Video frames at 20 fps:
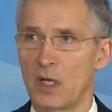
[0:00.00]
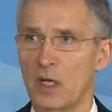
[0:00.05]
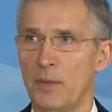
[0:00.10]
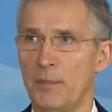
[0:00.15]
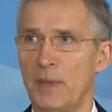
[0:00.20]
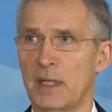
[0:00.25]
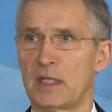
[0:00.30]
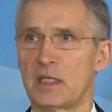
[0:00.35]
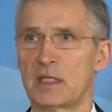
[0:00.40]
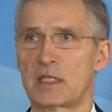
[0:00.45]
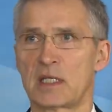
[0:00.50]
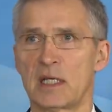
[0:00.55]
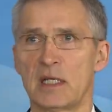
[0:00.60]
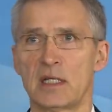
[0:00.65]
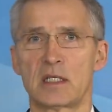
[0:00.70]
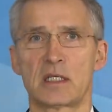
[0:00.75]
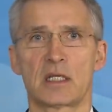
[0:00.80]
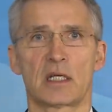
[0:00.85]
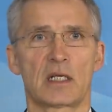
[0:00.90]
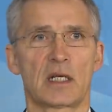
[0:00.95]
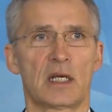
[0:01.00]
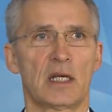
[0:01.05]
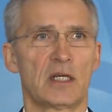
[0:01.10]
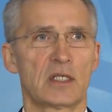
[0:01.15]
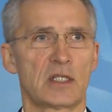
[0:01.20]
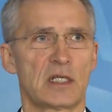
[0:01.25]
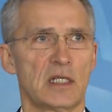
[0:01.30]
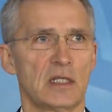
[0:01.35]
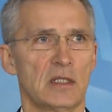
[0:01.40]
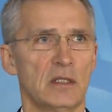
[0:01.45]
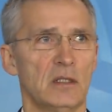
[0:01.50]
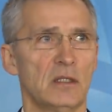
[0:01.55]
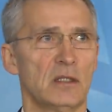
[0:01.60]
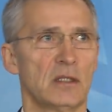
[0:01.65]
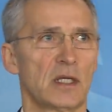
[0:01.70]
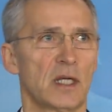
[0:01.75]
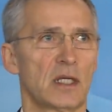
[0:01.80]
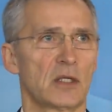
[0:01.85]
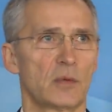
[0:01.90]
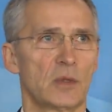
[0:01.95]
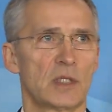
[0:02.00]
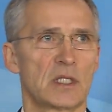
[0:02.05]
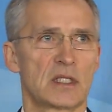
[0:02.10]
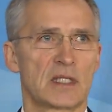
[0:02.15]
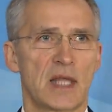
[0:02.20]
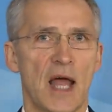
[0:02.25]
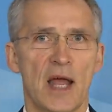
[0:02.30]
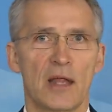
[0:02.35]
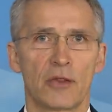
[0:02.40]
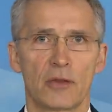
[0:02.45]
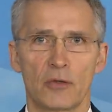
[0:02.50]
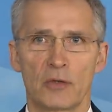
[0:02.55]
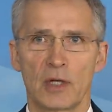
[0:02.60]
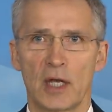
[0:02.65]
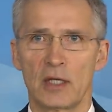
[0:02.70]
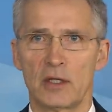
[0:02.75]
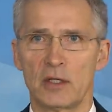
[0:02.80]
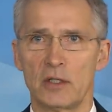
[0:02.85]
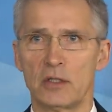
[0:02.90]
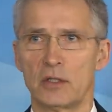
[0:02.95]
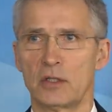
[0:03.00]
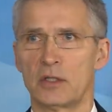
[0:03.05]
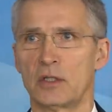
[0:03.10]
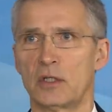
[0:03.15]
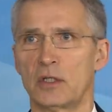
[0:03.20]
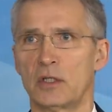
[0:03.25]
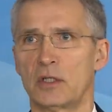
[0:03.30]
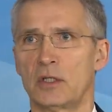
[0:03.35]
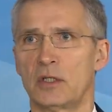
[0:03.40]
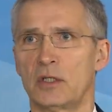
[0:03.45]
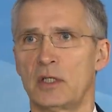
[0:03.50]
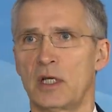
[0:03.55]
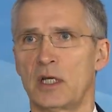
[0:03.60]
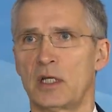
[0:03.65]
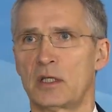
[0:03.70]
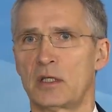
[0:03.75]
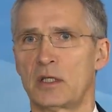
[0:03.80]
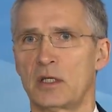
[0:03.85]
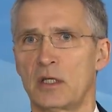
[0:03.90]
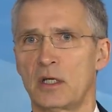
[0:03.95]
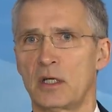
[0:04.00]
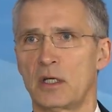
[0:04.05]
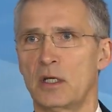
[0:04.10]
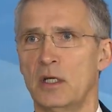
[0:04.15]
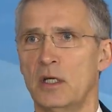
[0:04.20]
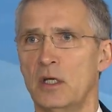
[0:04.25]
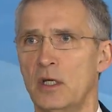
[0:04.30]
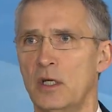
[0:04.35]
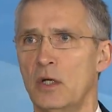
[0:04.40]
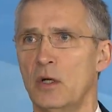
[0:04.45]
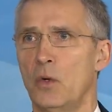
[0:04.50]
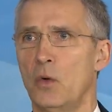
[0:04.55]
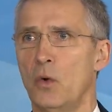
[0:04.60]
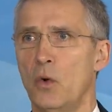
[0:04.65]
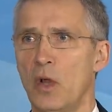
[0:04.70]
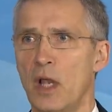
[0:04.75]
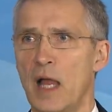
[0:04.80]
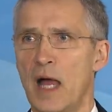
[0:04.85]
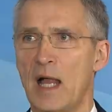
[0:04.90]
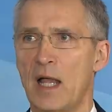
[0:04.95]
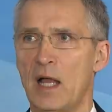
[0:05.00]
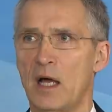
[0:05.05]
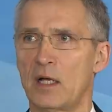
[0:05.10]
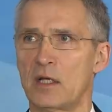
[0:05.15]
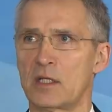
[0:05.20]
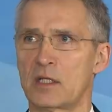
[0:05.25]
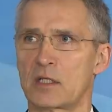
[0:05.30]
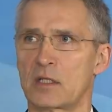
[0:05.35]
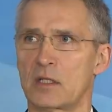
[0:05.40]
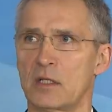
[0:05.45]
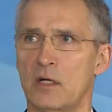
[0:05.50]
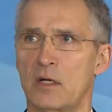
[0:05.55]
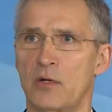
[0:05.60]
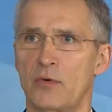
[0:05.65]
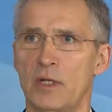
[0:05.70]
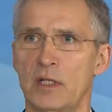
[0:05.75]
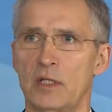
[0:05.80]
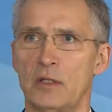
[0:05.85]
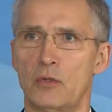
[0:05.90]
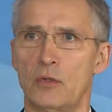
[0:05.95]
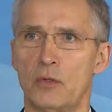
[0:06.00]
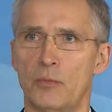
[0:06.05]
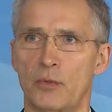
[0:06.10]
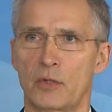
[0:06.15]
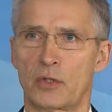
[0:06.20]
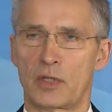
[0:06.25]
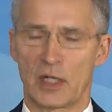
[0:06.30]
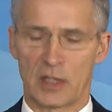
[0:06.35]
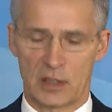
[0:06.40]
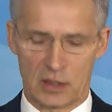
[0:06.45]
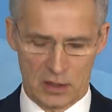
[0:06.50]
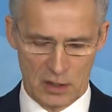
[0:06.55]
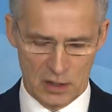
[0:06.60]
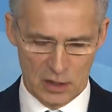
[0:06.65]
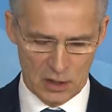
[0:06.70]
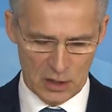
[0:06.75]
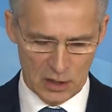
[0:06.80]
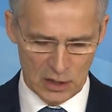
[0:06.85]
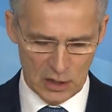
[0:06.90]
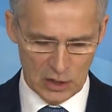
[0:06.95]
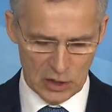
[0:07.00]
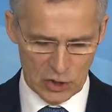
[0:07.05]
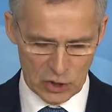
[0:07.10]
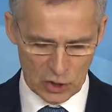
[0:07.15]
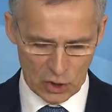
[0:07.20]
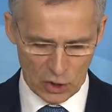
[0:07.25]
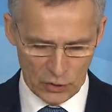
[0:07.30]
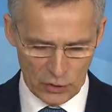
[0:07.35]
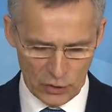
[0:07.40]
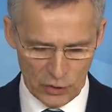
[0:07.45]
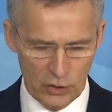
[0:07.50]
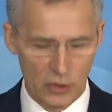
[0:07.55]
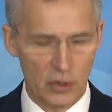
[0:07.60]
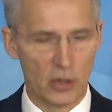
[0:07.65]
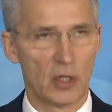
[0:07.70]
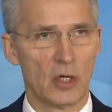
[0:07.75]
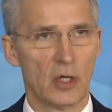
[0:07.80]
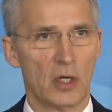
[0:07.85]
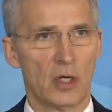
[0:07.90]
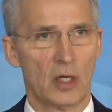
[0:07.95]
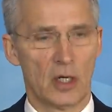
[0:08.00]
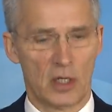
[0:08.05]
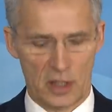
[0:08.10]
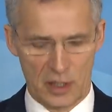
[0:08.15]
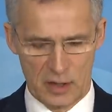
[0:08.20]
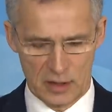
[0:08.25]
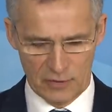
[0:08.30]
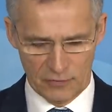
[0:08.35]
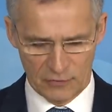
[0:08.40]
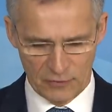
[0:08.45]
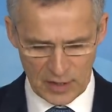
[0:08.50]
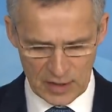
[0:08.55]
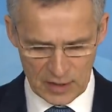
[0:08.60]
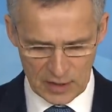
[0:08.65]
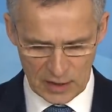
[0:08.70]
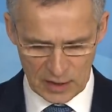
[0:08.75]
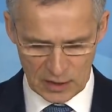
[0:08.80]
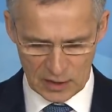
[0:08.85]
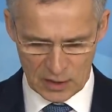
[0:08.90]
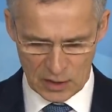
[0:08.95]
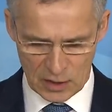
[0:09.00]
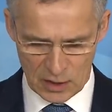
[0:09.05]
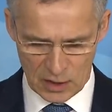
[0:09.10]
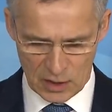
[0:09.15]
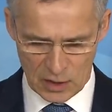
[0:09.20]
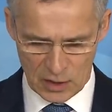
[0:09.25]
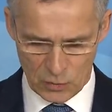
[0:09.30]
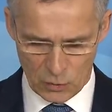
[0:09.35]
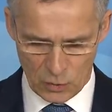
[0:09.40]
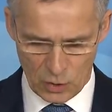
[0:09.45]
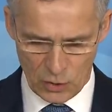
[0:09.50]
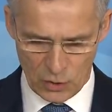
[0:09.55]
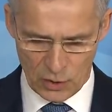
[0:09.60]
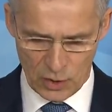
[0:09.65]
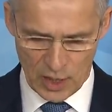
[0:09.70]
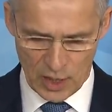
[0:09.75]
But it sends a clear signal that we stand together, that all allies are ready to protect each other, defending one